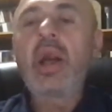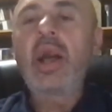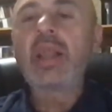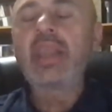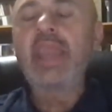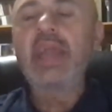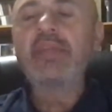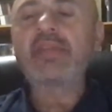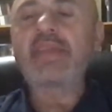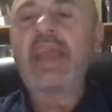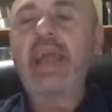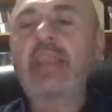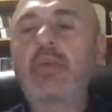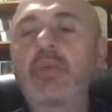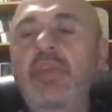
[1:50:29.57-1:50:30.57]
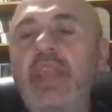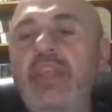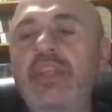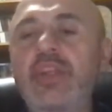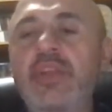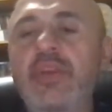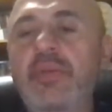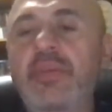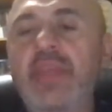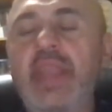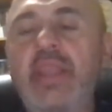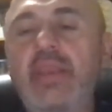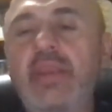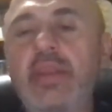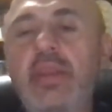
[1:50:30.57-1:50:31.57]
against the accusations of
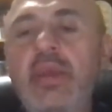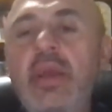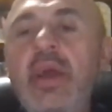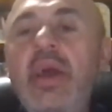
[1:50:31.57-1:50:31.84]
Satan.